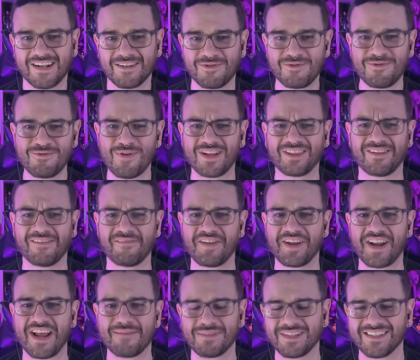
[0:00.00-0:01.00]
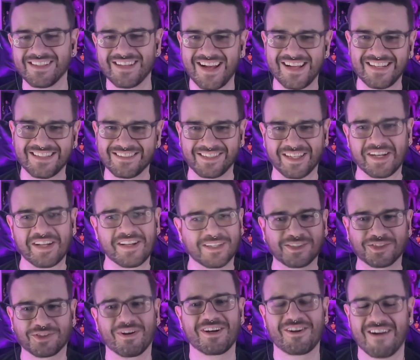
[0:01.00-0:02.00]
Ooh, I love that Emma and Lady
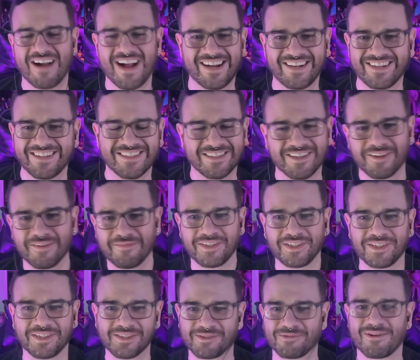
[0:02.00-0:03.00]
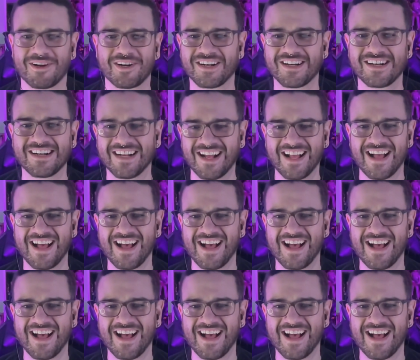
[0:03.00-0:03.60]
Deathstrike are added into the villains running.